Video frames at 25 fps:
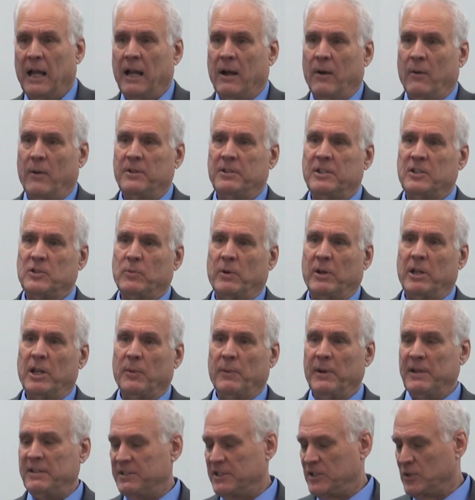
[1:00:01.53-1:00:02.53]
which is one of the
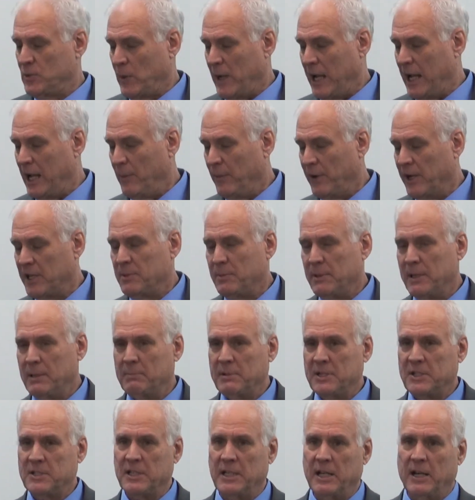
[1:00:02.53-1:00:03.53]
reasons why I wanted to be a
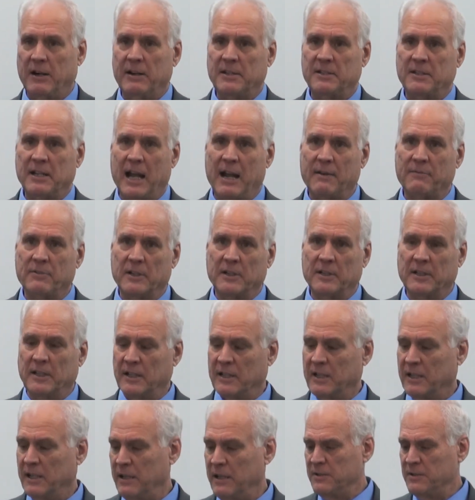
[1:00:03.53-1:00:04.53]
missionary to Africa.
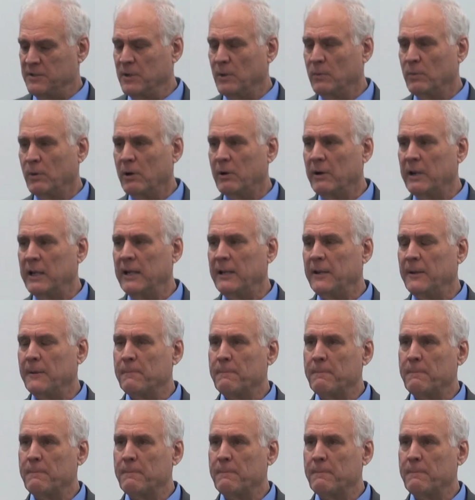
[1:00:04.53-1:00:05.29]
I to worry,